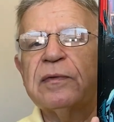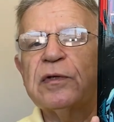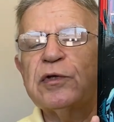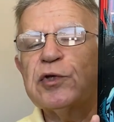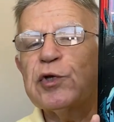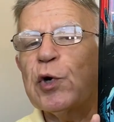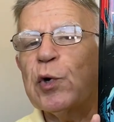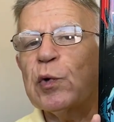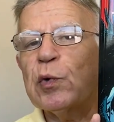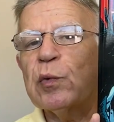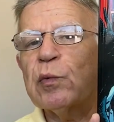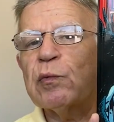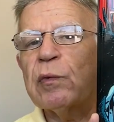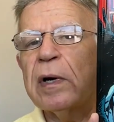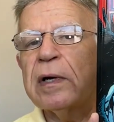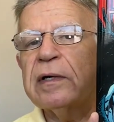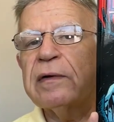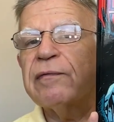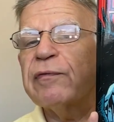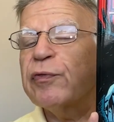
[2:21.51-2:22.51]
the total
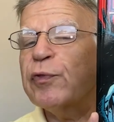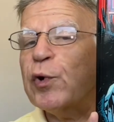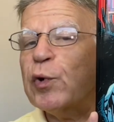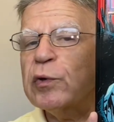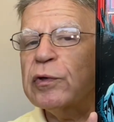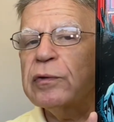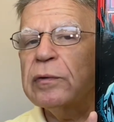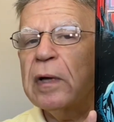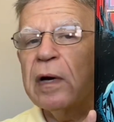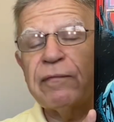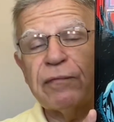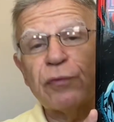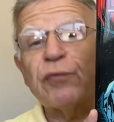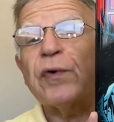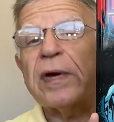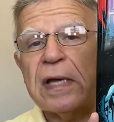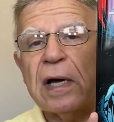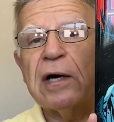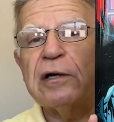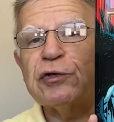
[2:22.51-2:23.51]
run of
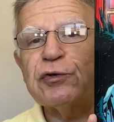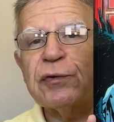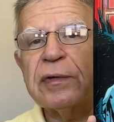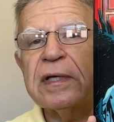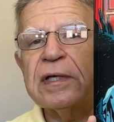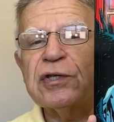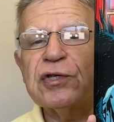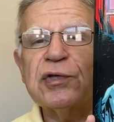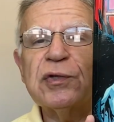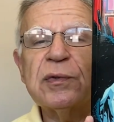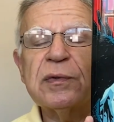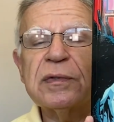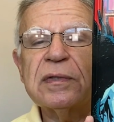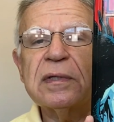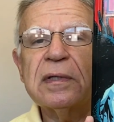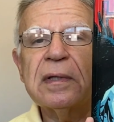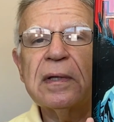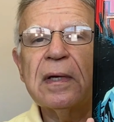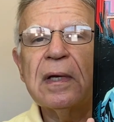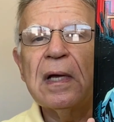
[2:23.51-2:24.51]
300 issues.